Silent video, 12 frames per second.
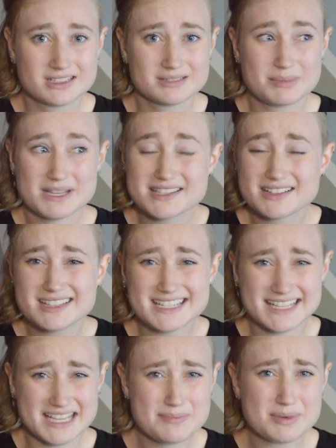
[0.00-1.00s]
basically
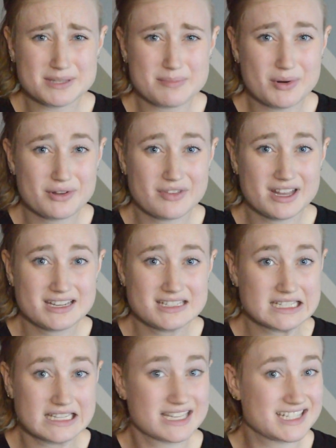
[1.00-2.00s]
to keep us motivated
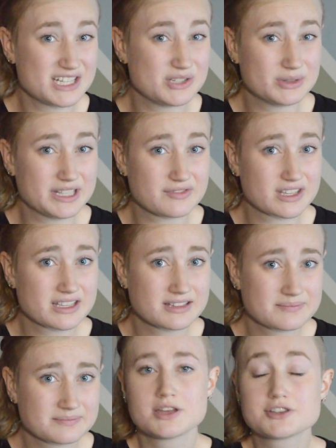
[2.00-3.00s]
to continue living.
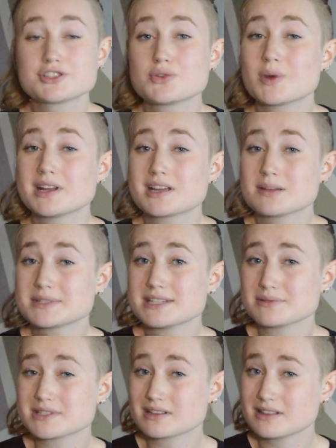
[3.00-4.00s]
So when it comes
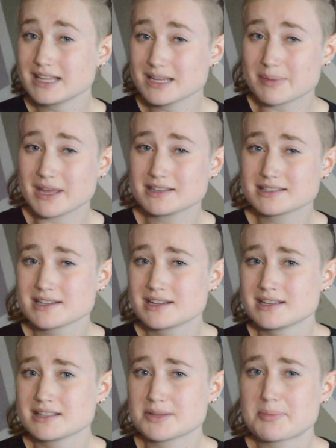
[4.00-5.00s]
down to clickbait,
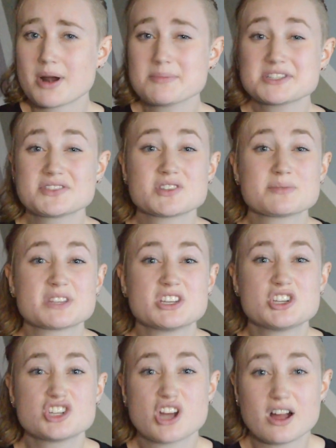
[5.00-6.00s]
the promise of something
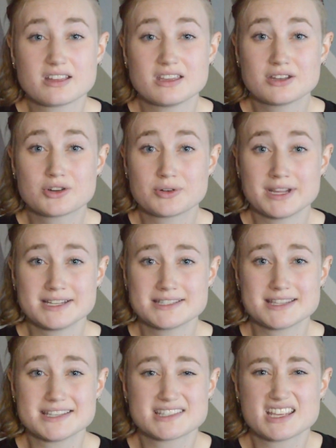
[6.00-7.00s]
shocking creates
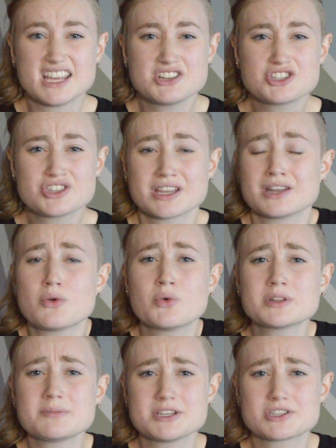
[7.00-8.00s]
this itch that can
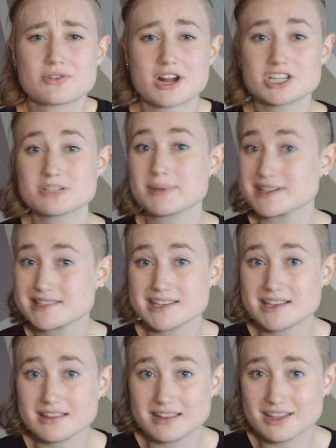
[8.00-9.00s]
only be scratched by
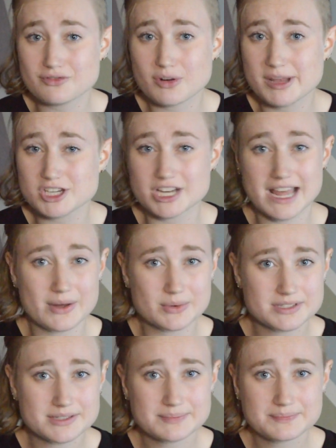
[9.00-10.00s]
seeking the information
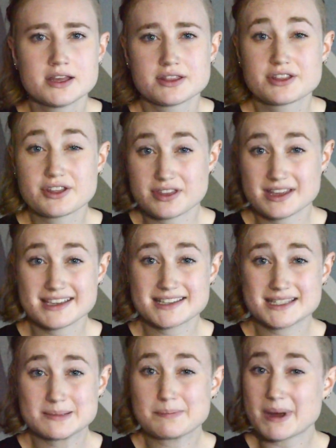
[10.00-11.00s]
out. The thing
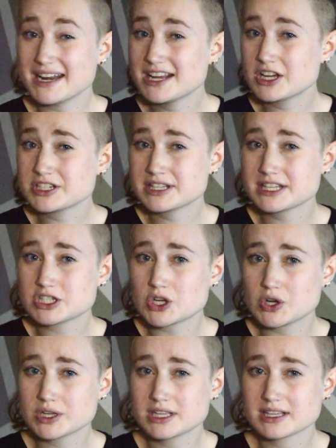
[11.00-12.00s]
is, biting onto this
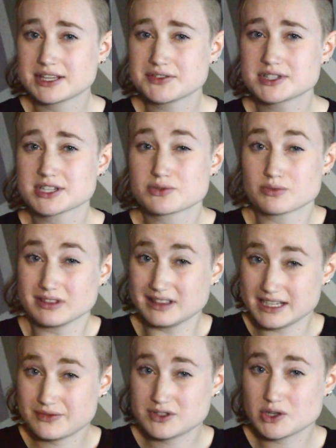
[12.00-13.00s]
hook gives us
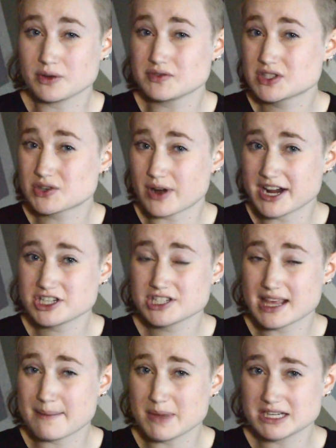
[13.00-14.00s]
relief to have scratched
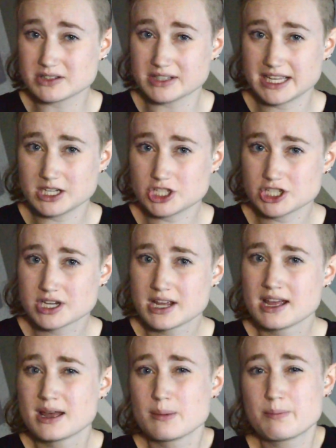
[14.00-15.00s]
that mental itch,
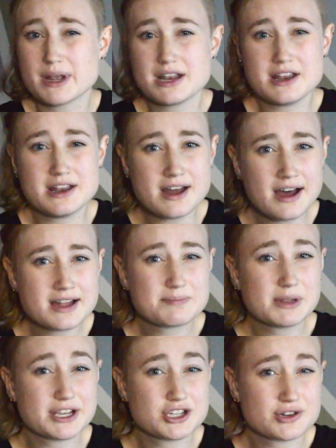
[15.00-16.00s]
but not
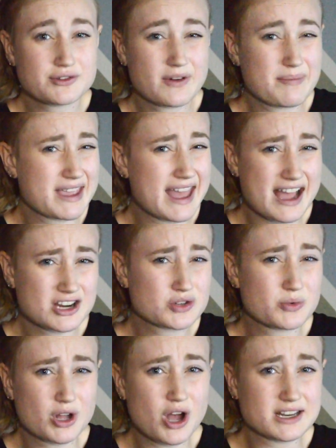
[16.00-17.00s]
pleasure from the
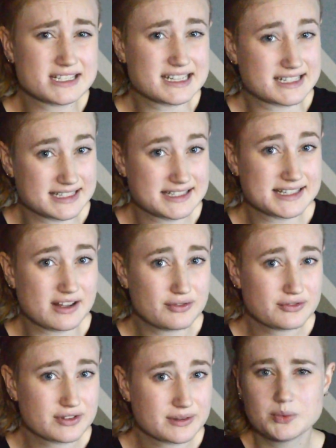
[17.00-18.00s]
actual content
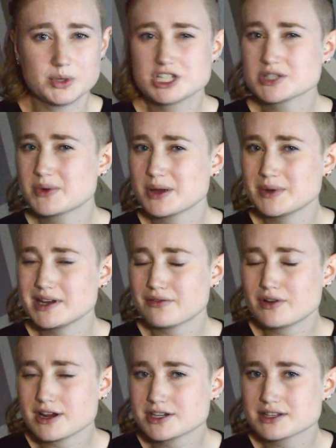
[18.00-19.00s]
itself, which is why we never
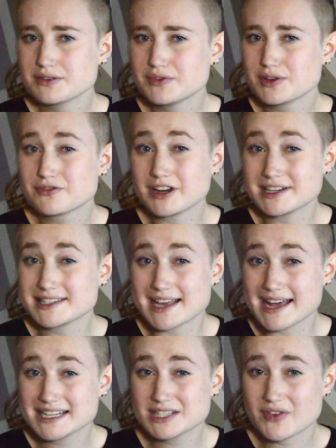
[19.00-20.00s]
actually feel very
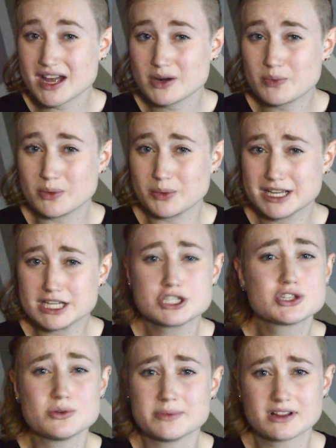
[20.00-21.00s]
satisfied when we
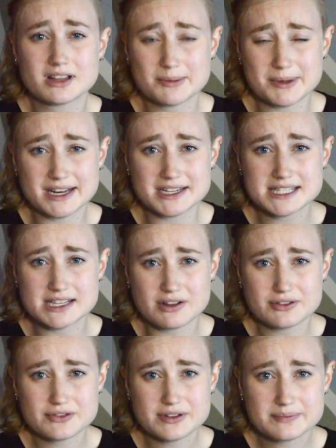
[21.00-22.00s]
consume the clickbait
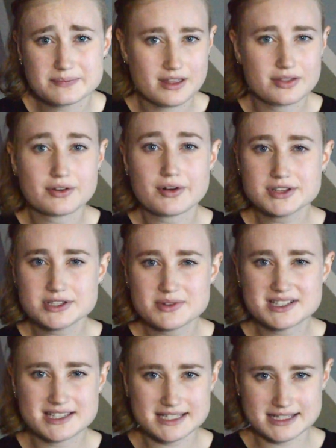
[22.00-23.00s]
itself. There also
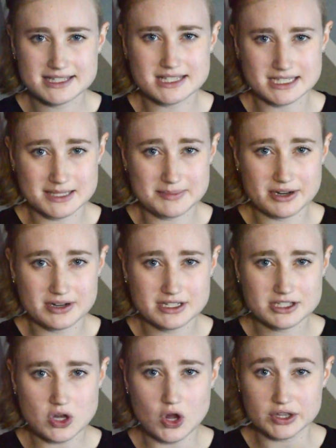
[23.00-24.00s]
exists this
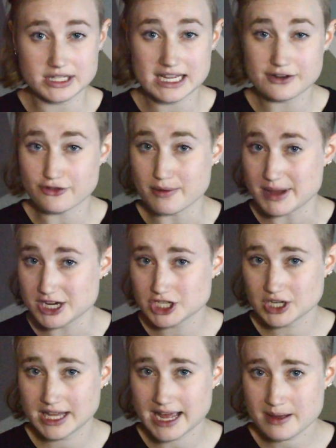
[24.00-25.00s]
experience called the
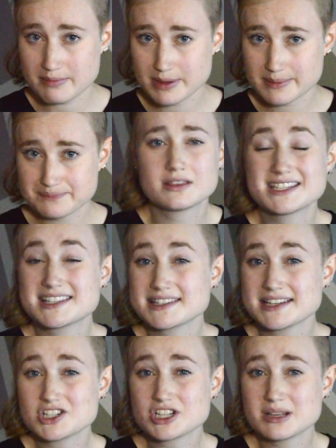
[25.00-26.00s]
information gap. This
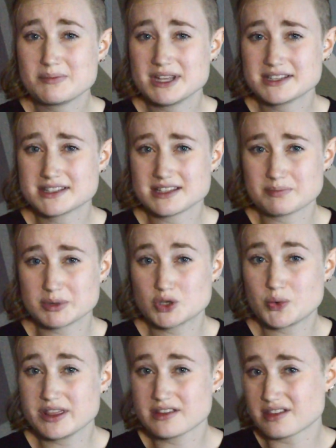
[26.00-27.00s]
essentially means that
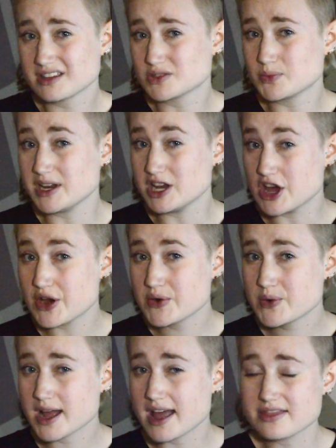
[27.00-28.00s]
between the things we
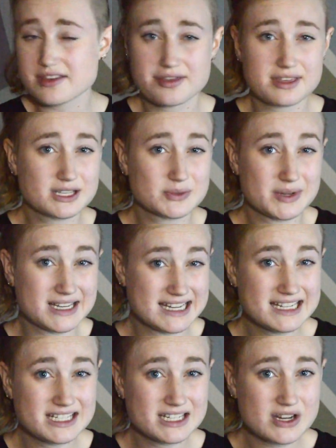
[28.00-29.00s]
know and the things we
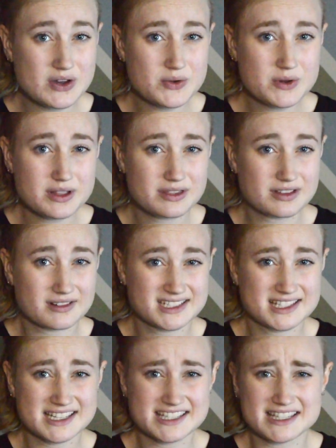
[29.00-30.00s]
need to know, there
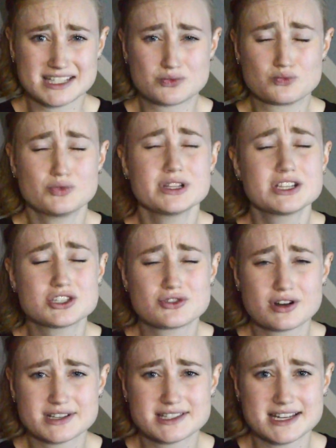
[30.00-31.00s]
exists this really
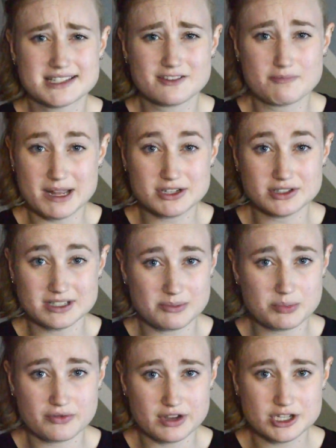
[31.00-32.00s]
strong sense of mental
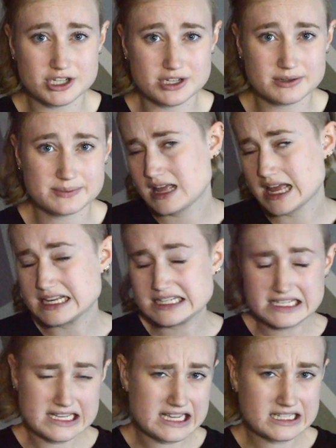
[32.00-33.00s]
deprivation. And
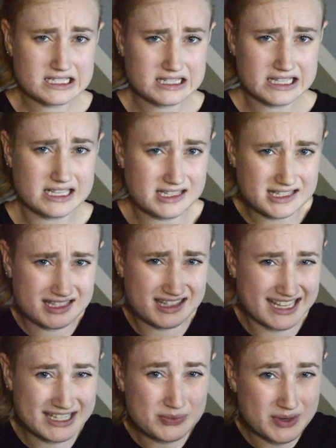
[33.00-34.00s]
yes, these
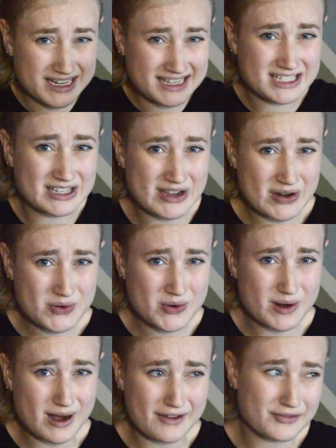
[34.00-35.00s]
things we need to
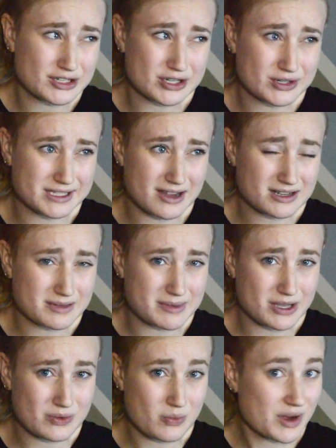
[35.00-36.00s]
know often turns out to
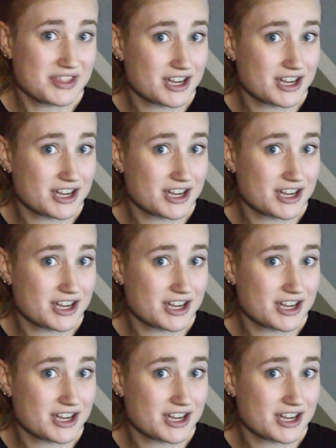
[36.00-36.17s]
be what